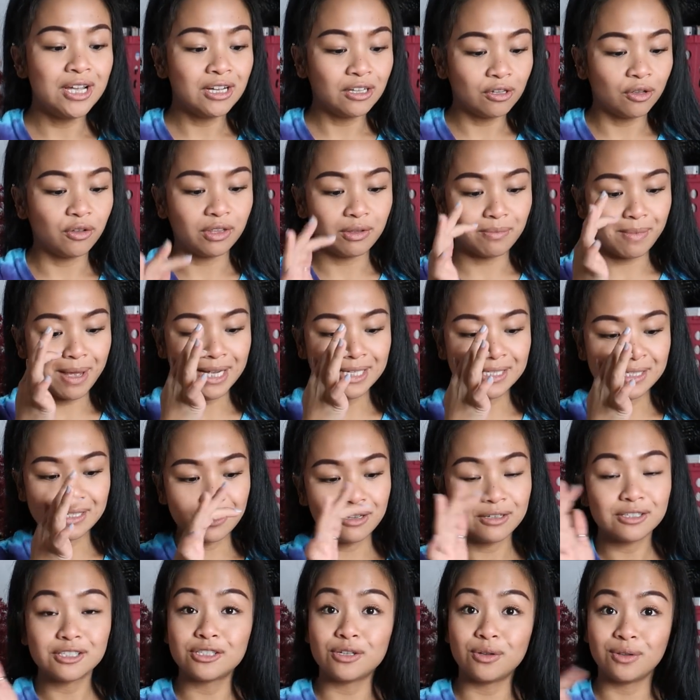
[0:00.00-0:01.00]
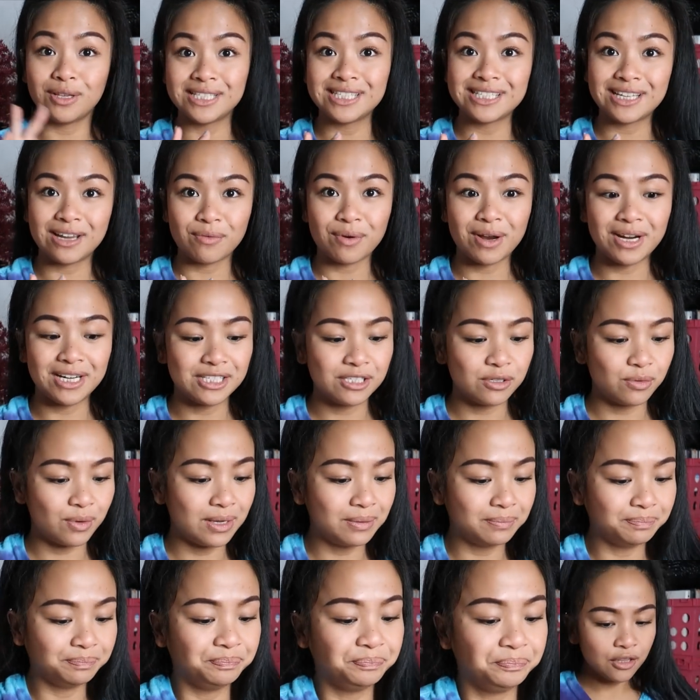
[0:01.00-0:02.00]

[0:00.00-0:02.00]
clothing bag sale. So let's get right into it.